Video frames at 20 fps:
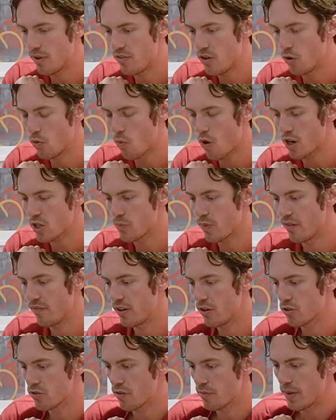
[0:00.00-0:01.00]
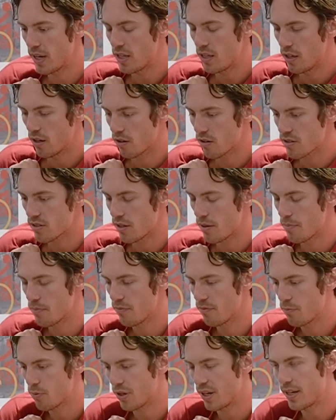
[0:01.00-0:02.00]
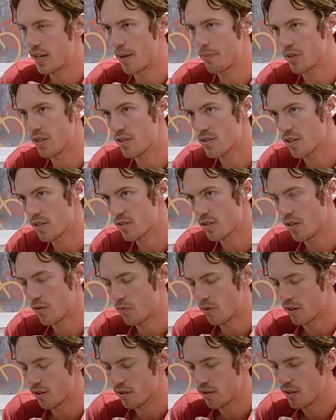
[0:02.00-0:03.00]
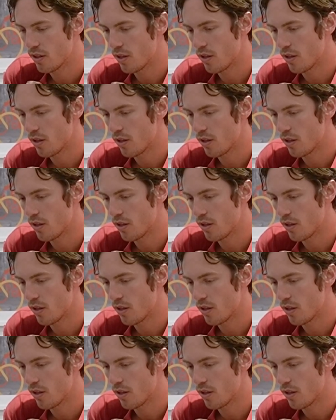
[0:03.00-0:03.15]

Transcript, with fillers: If you can watch my videos for many years, and I'm pretty damn consistent with